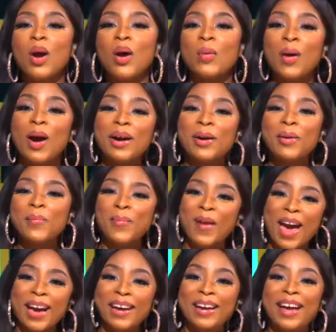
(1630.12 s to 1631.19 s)
Welcome
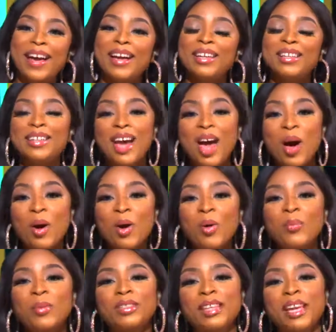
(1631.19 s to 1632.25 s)
back. Now
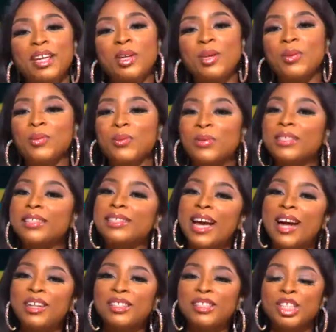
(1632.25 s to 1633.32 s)
we'll be taking you through
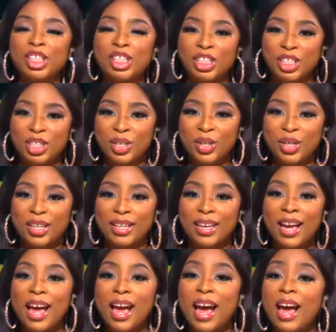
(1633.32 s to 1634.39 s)
Style Dictionary.
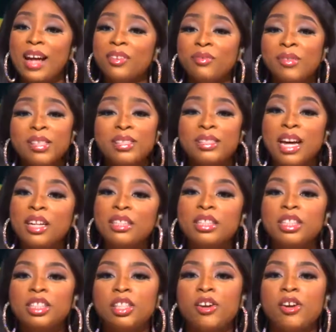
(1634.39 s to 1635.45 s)
And really, Style
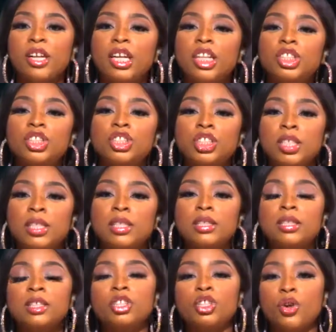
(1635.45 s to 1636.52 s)
Dictionary is
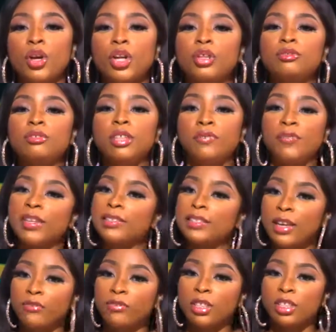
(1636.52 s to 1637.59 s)
just showing you different
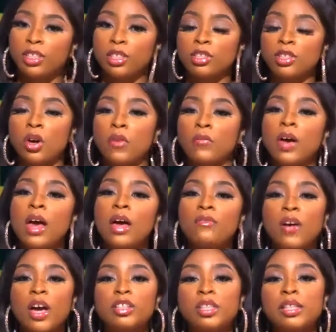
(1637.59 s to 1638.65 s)
definitions of
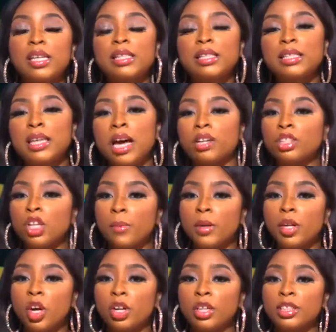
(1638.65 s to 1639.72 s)
fashion and style
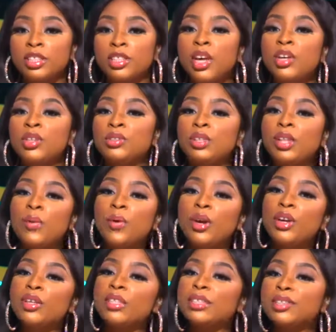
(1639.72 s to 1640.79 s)
terminologies so that when
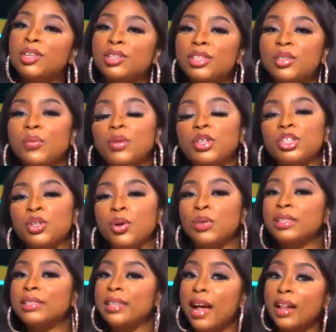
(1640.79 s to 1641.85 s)
you're discussing with your
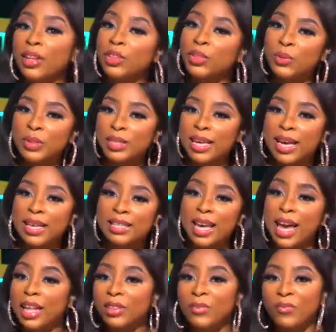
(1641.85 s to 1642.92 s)
style enthusiasts
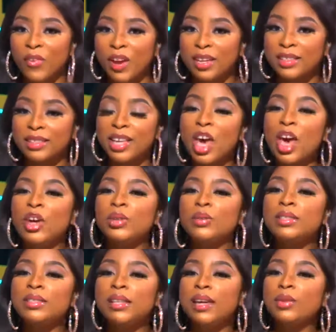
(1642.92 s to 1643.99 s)
and friends, you
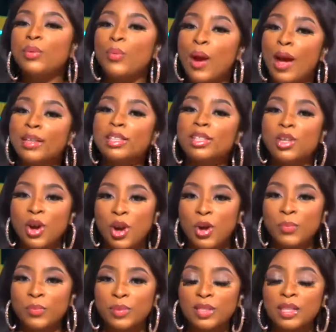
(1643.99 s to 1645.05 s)
say the right
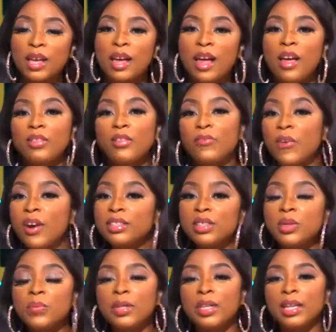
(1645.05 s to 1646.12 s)
terms. The first thing
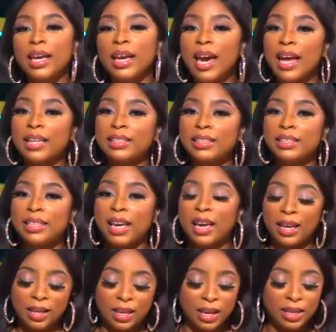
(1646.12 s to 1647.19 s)
we'll be looking at
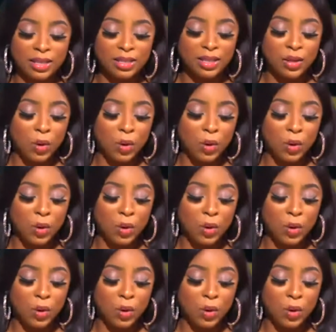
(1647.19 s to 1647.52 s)
today is